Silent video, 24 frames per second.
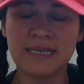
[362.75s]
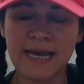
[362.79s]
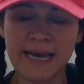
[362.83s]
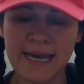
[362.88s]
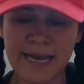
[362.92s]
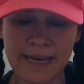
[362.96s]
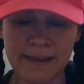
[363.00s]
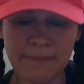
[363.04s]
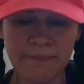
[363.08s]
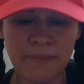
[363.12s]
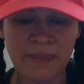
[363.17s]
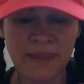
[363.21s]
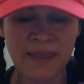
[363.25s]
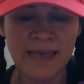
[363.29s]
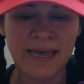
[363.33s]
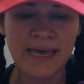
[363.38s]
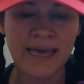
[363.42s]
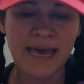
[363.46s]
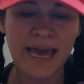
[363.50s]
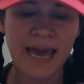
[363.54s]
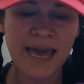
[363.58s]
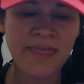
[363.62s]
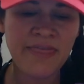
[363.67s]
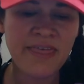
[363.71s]
side.
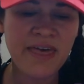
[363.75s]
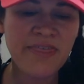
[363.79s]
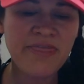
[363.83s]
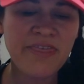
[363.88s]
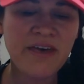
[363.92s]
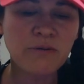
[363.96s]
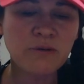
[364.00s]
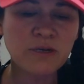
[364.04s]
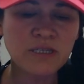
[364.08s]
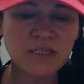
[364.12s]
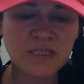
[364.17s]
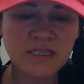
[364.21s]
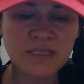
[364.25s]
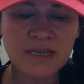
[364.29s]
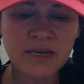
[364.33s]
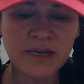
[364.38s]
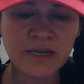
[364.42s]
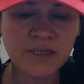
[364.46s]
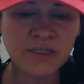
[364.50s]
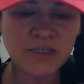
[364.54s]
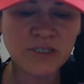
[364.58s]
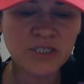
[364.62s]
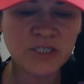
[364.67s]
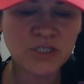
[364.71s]
And then there was this
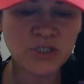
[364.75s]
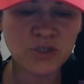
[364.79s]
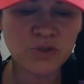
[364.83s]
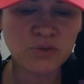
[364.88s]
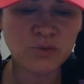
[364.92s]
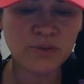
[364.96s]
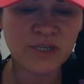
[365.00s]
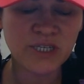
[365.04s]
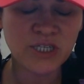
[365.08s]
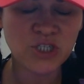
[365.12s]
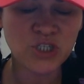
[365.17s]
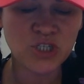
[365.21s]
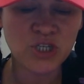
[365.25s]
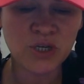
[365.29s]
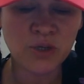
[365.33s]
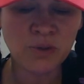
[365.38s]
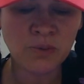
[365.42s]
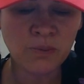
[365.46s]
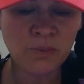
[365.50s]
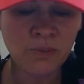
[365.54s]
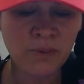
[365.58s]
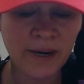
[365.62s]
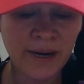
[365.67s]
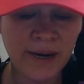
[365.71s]
other
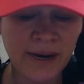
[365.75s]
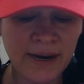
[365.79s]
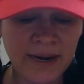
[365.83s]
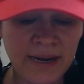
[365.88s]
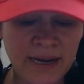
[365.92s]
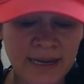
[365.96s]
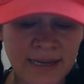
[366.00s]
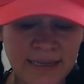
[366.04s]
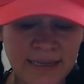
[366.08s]
situation where